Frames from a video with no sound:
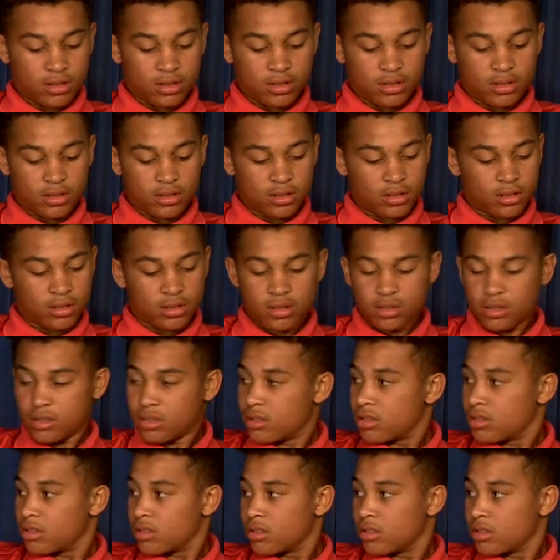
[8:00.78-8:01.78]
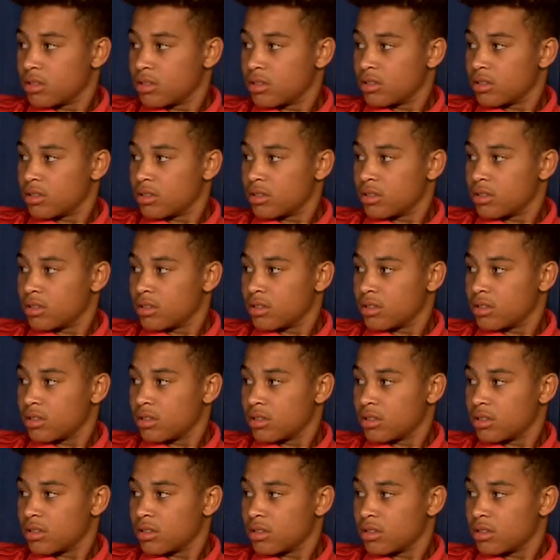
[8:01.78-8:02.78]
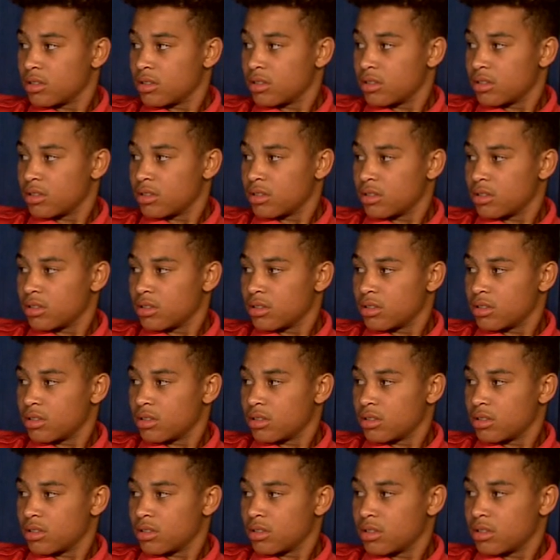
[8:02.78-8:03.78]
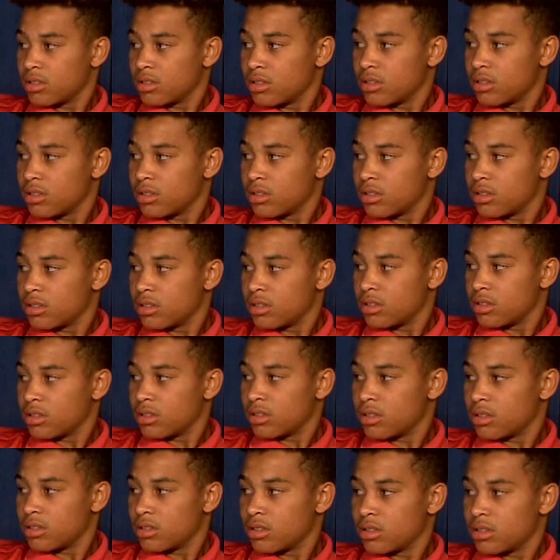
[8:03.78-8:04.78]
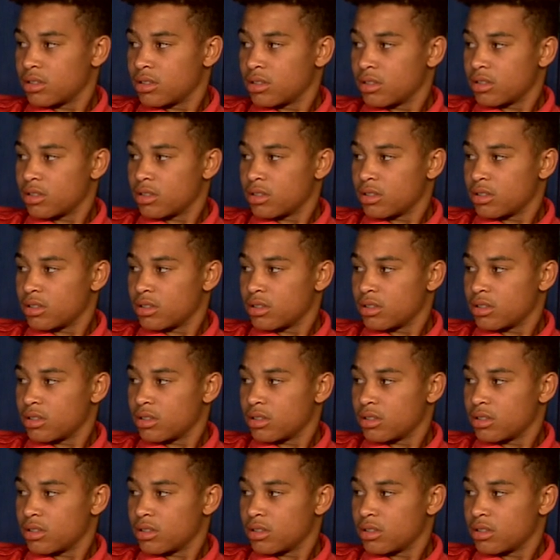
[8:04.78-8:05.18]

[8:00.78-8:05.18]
This person isn't speaking.